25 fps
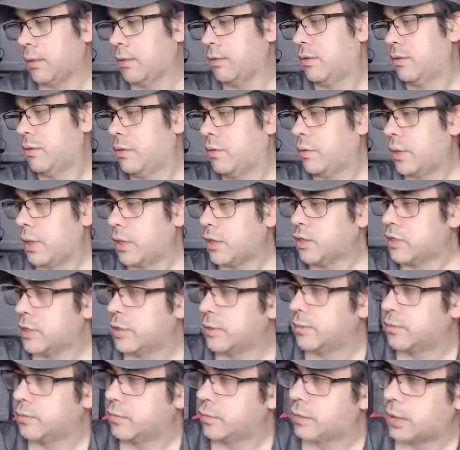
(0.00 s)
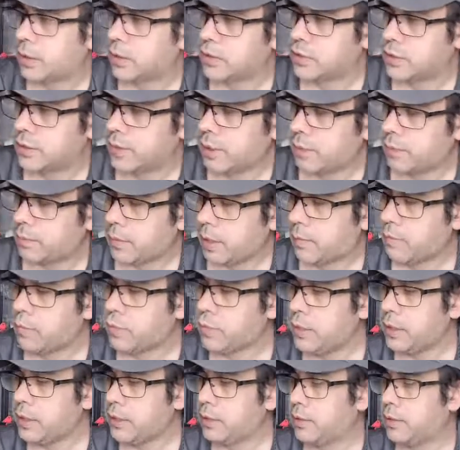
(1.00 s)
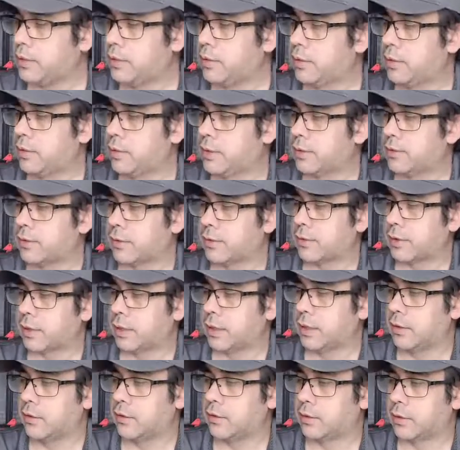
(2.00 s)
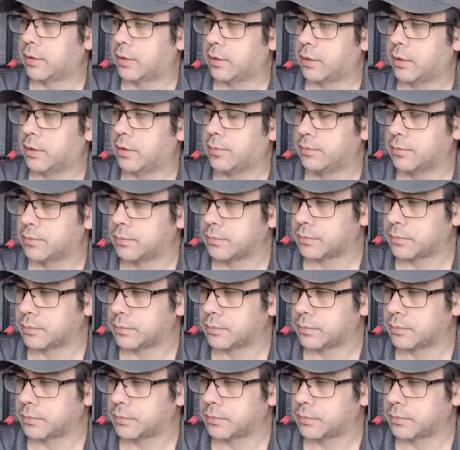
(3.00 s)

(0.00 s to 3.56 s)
So question. I'm willing to do this as a Kickstarter.